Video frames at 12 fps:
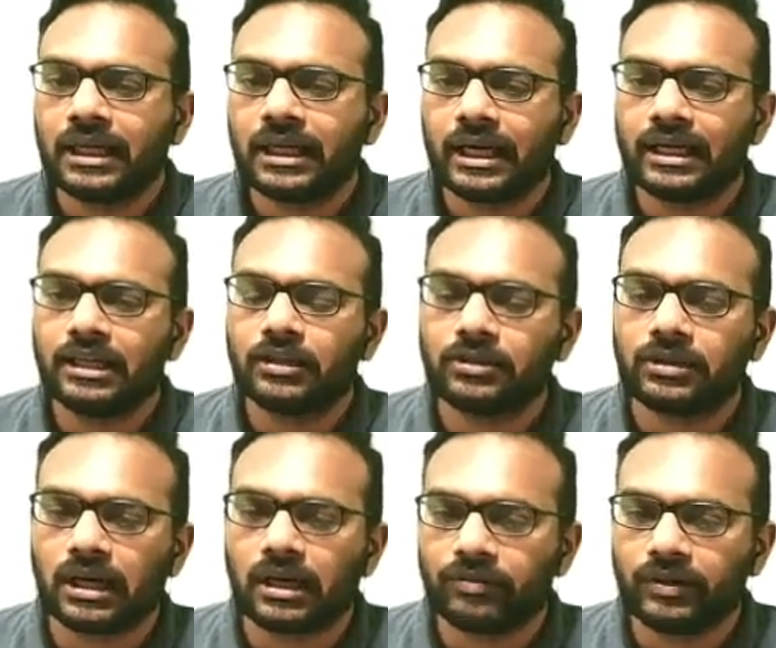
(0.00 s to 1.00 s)
L equal to
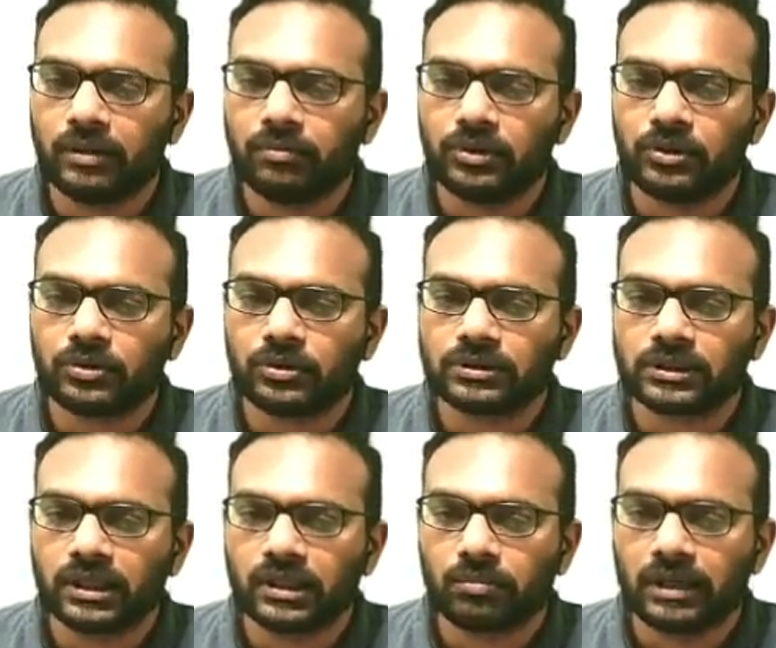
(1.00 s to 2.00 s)
half mq dot
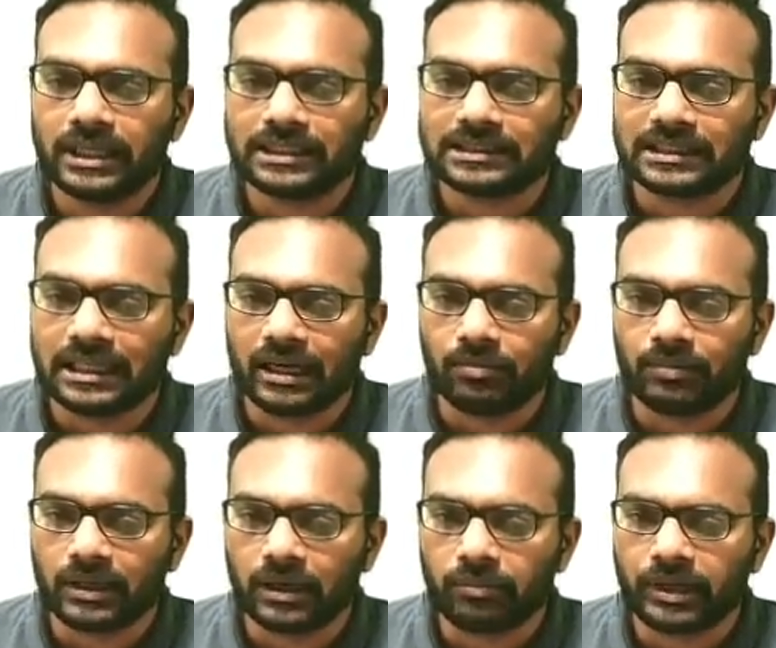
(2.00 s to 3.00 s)
square minus
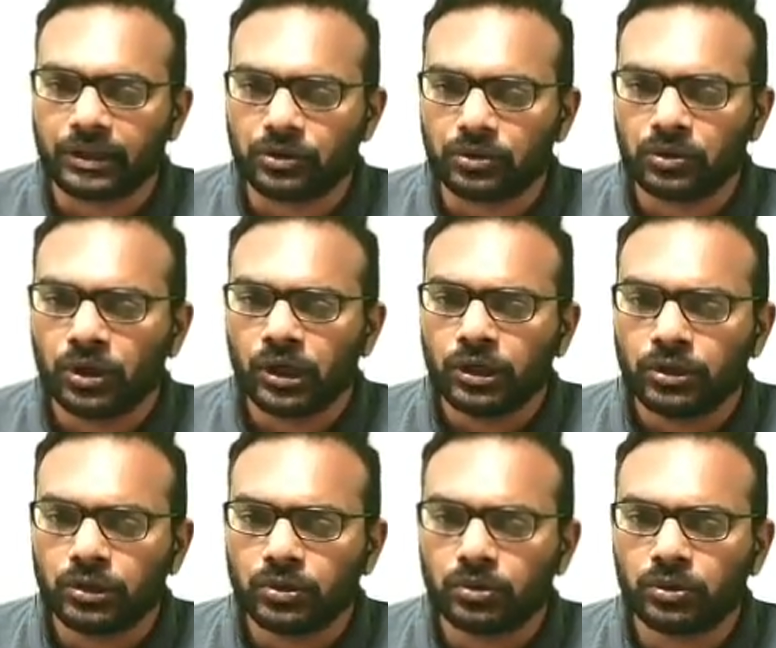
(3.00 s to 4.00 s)
lambda by 2
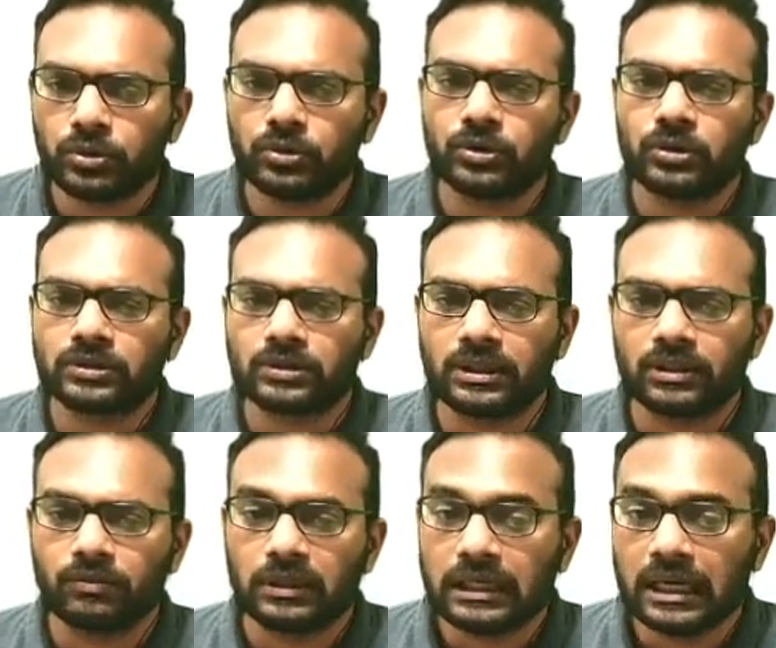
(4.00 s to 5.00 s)
q dot square,
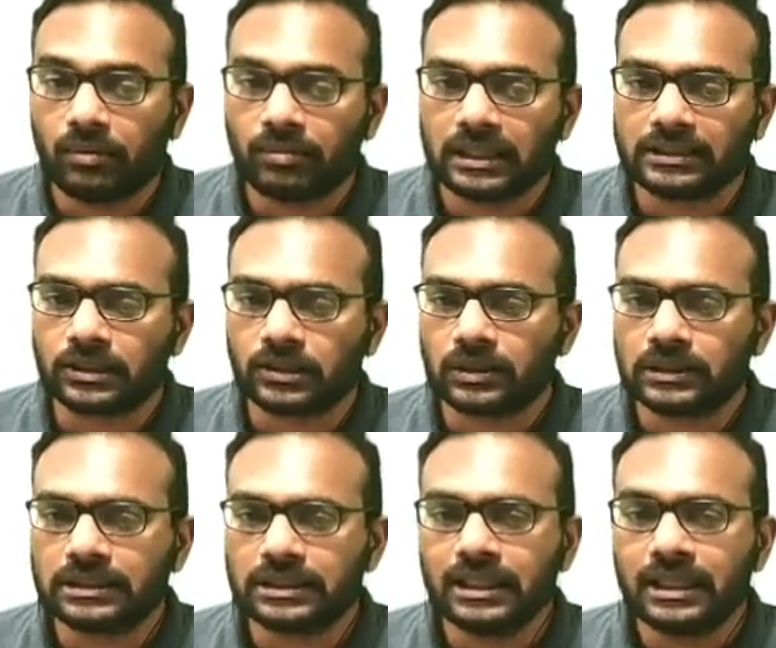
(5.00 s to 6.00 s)
where lambda is a
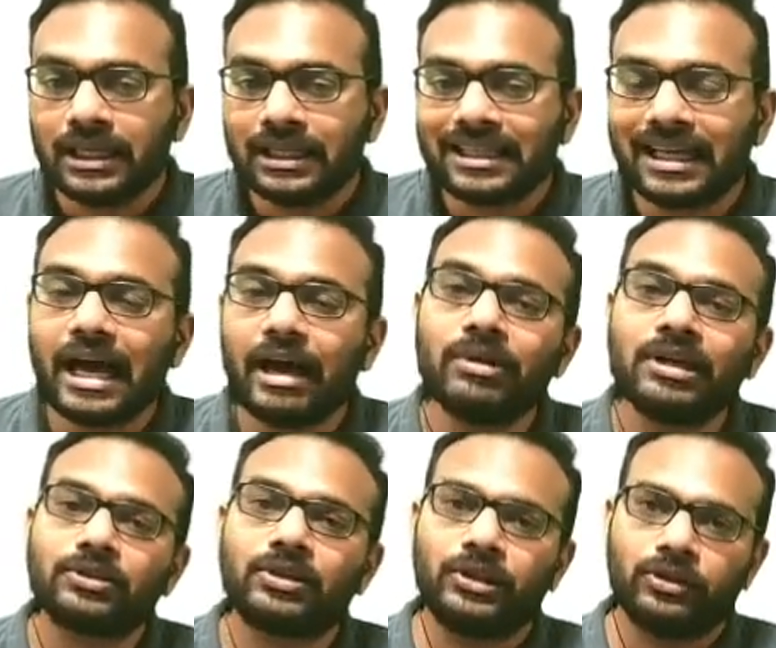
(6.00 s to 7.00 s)
constant. The
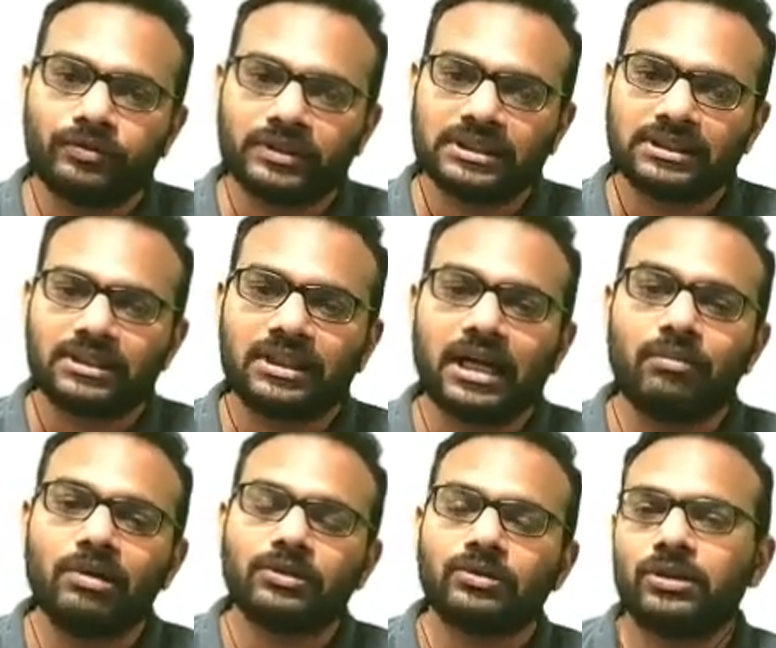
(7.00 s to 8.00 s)
Hamiltonian of a system, the
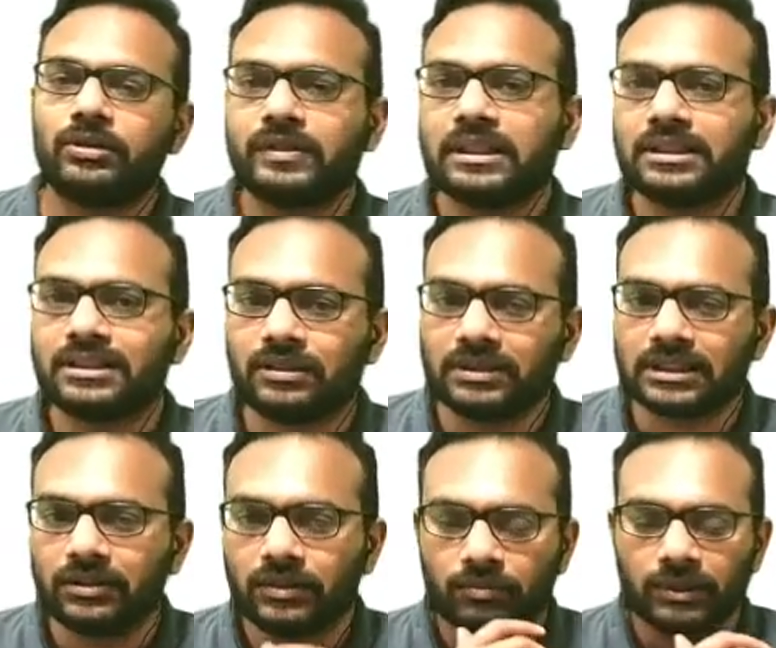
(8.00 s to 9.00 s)
Hamiltonian of the system is
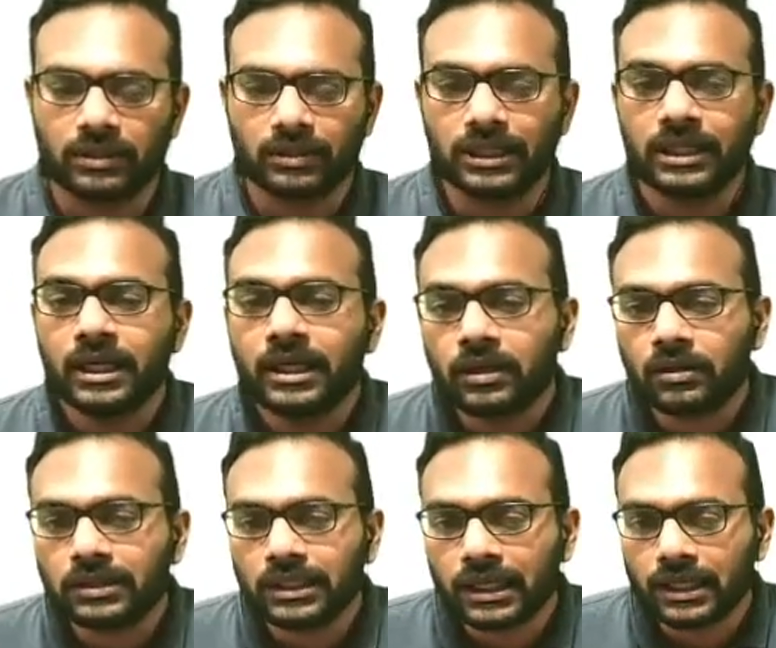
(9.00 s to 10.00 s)
given by. All right. Now
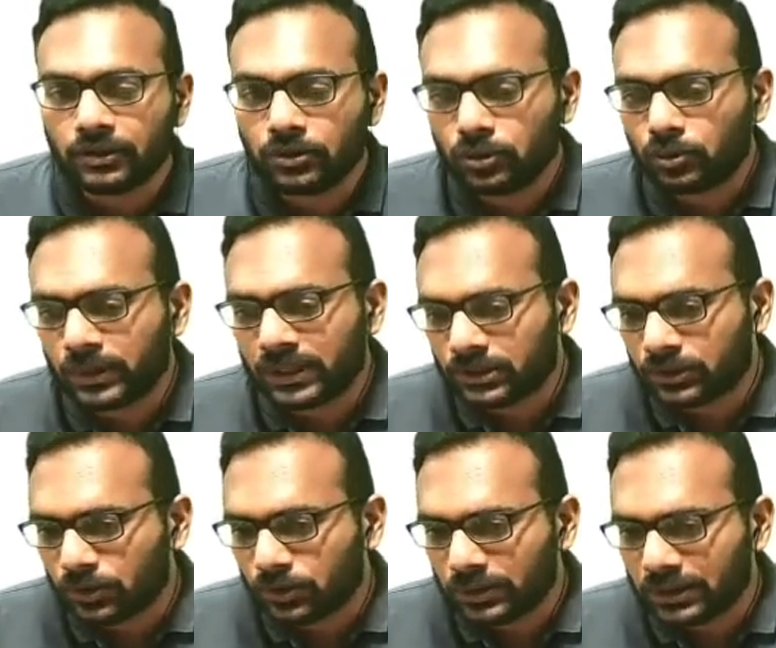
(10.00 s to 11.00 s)
there are two ways to
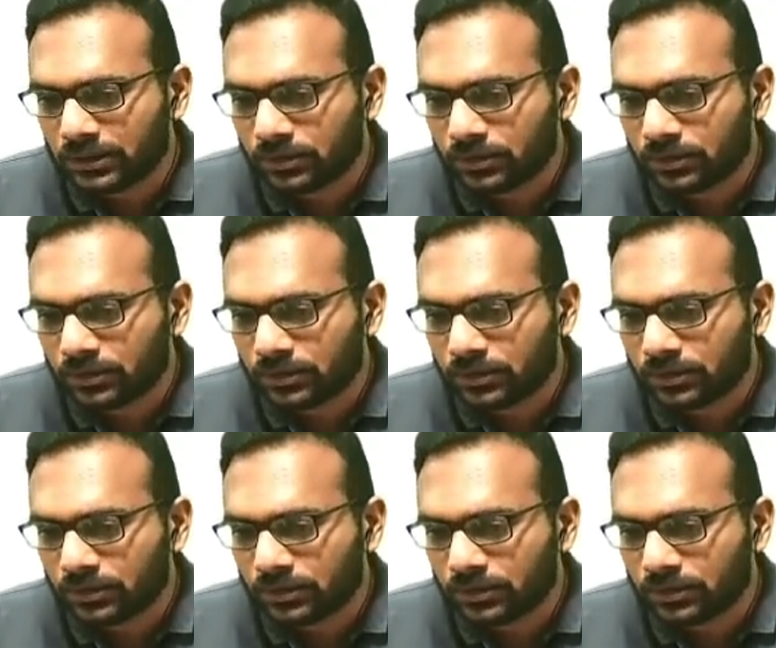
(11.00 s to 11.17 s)
do this.